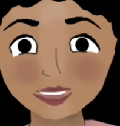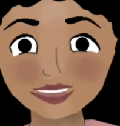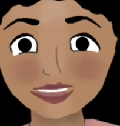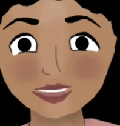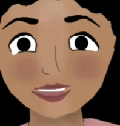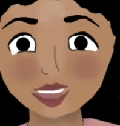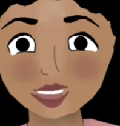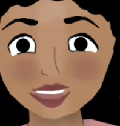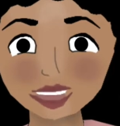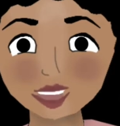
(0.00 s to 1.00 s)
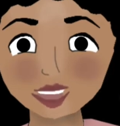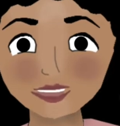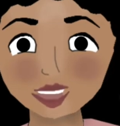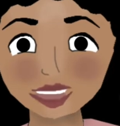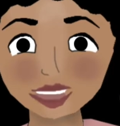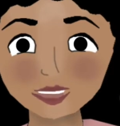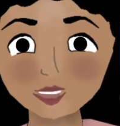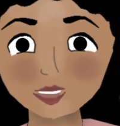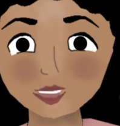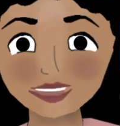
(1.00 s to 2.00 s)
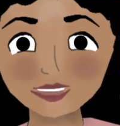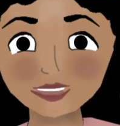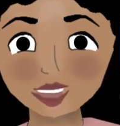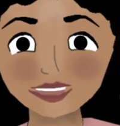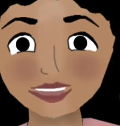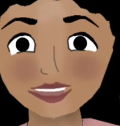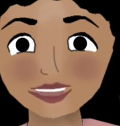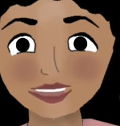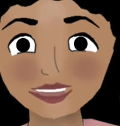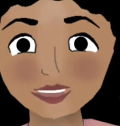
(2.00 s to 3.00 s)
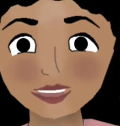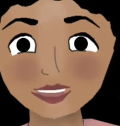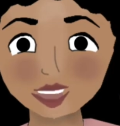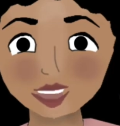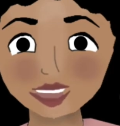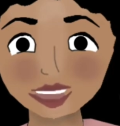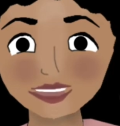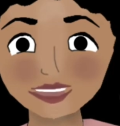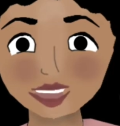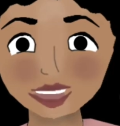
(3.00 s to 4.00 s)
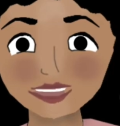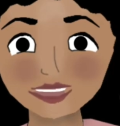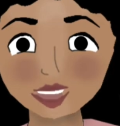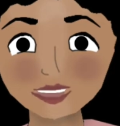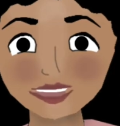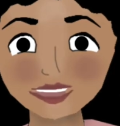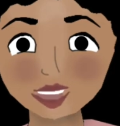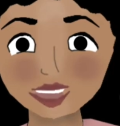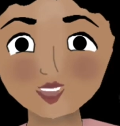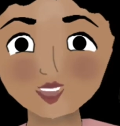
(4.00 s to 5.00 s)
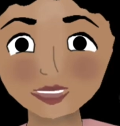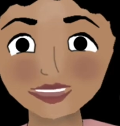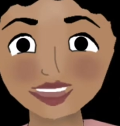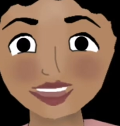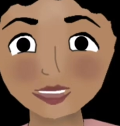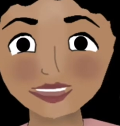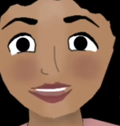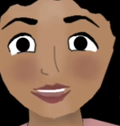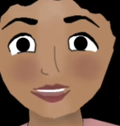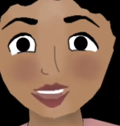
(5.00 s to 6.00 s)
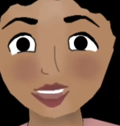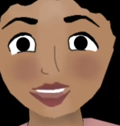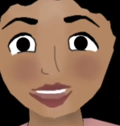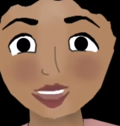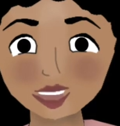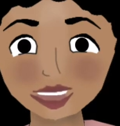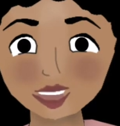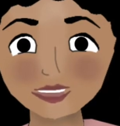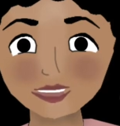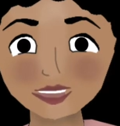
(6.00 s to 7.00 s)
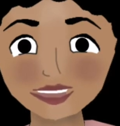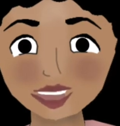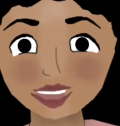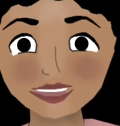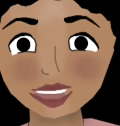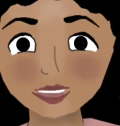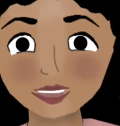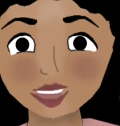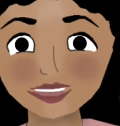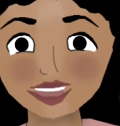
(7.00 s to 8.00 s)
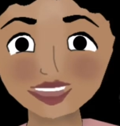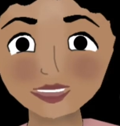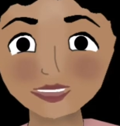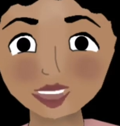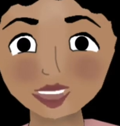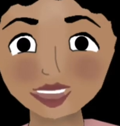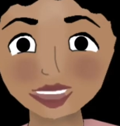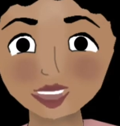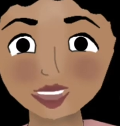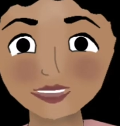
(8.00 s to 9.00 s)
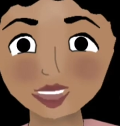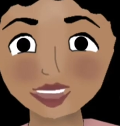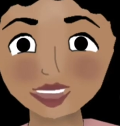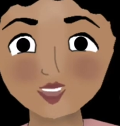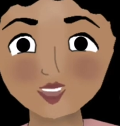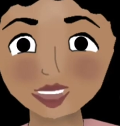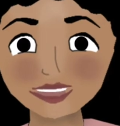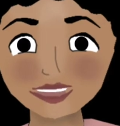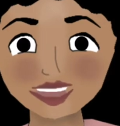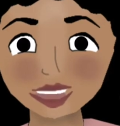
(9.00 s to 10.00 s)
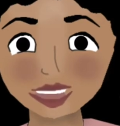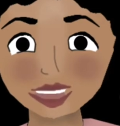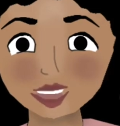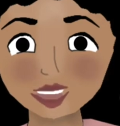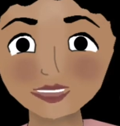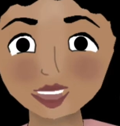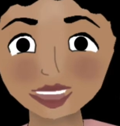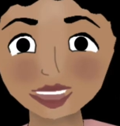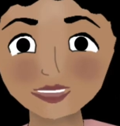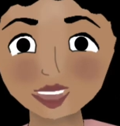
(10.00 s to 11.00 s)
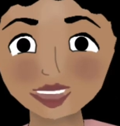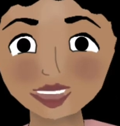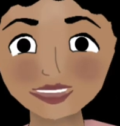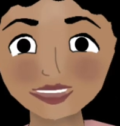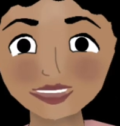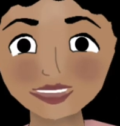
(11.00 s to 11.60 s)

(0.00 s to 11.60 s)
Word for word: I'm Mrs. Jayanthi Renganathan from Chennai. The most memorable experience of my childhood days, next to visiting my grandparents' place, is my visit to the Hogenakkal Waterfalls.